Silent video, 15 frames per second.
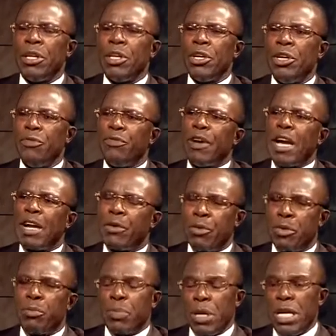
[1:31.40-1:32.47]
if I could
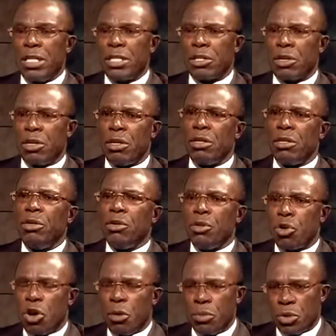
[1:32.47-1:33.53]
please, you know,
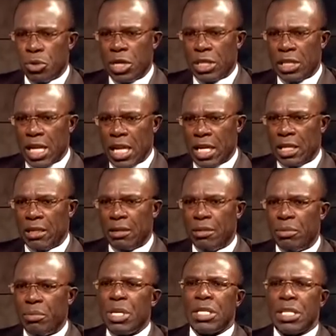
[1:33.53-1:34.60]
come to his aid.
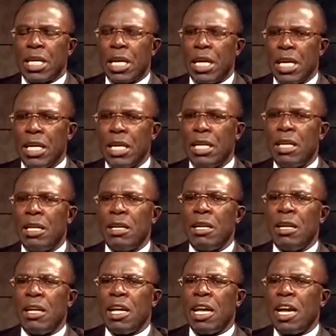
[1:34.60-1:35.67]
Basically,
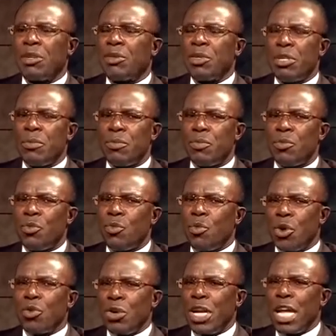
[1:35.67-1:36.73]
I told him
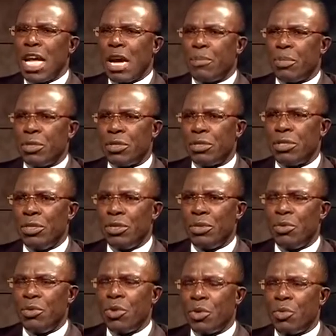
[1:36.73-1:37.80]
what really happened, you know,
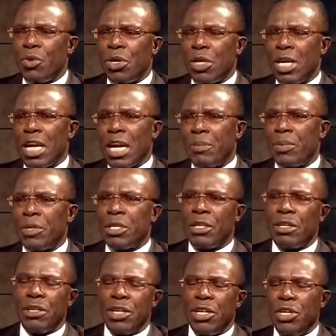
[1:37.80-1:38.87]
what really happened.
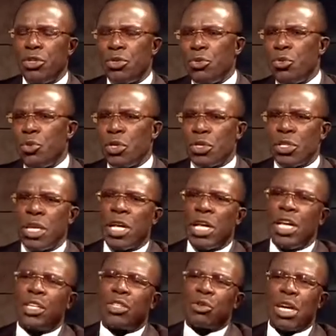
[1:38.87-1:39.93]
The issue was,
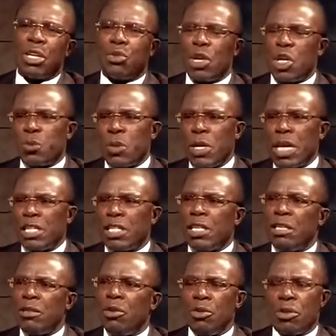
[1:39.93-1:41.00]
he tried to explain. I said,
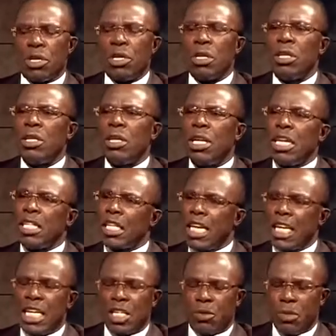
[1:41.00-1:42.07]
look, let's
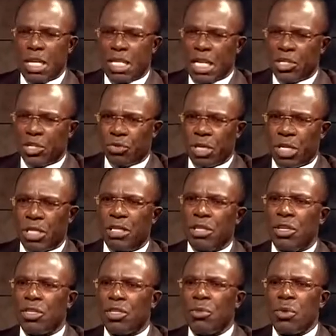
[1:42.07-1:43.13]
get this matter straight.
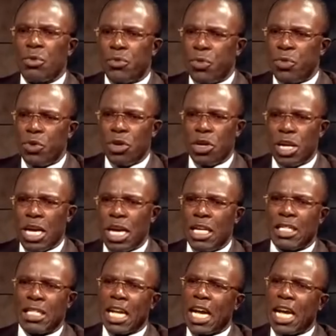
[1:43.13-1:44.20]
Some of you young
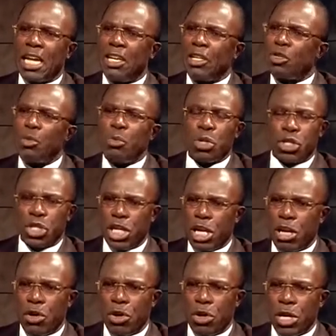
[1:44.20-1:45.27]
guys are so much in a
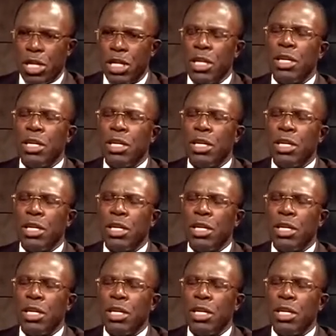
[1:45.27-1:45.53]
hurry